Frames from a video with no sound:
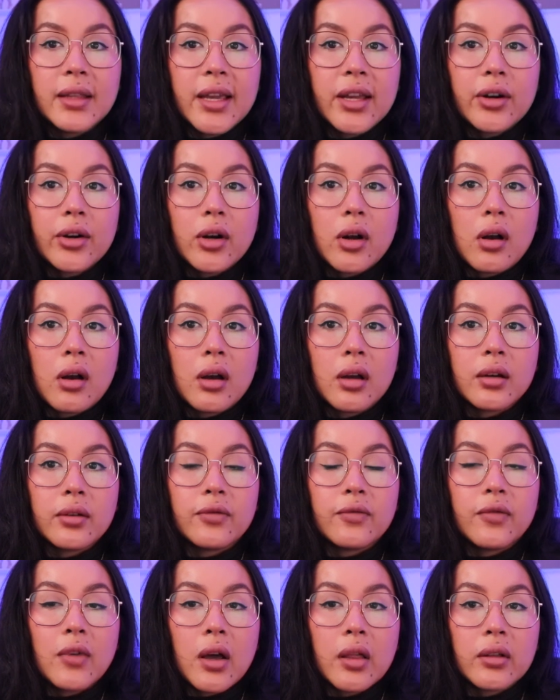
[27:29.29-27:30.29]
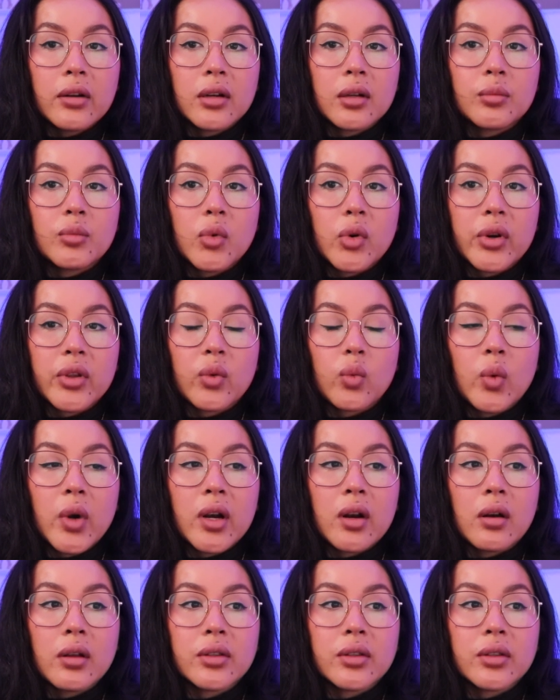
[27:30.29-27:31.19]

Later on, Father Amorth went